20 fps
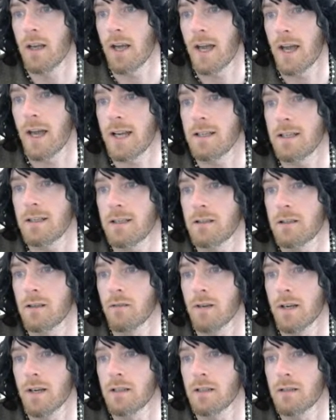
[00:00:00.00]
80
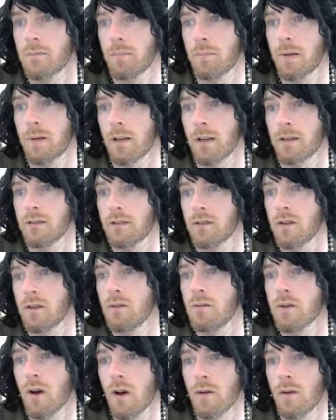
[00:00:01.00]
degrees plus
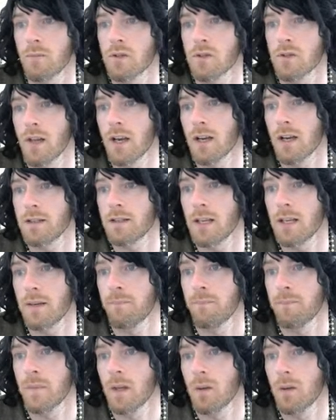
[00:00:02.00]
2 times
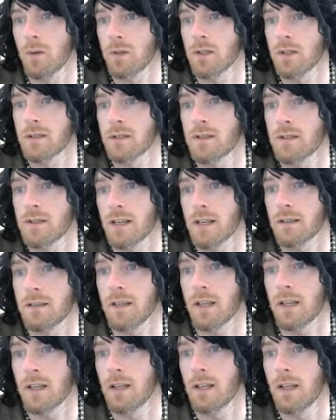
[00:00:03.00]
30, which is
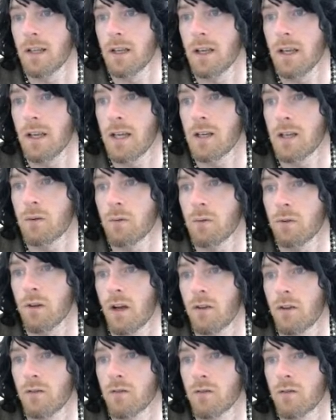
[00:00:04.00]
60, equals
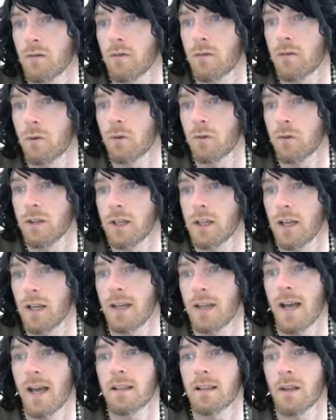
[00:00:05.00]
140.
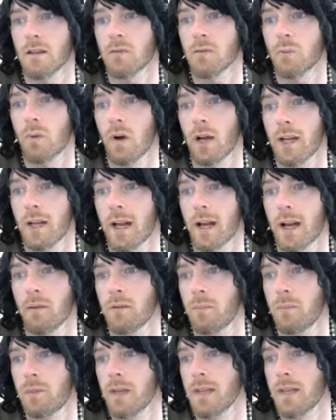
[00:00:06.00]
And that does work
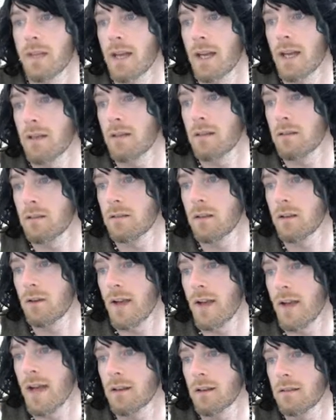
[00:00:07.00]
out to be the case. So
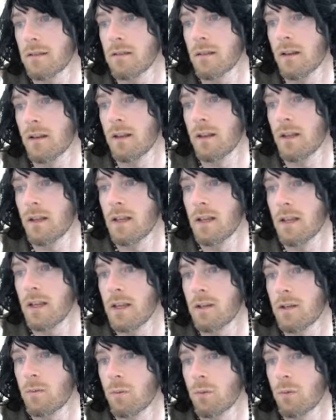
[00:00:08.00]
x
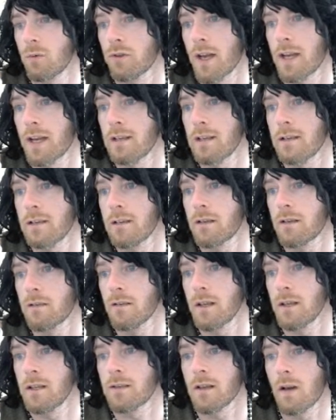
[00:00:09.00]
equals 80
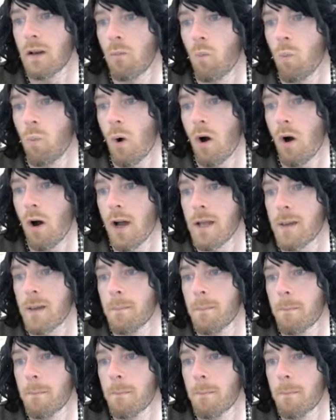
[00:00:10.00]
degrees and y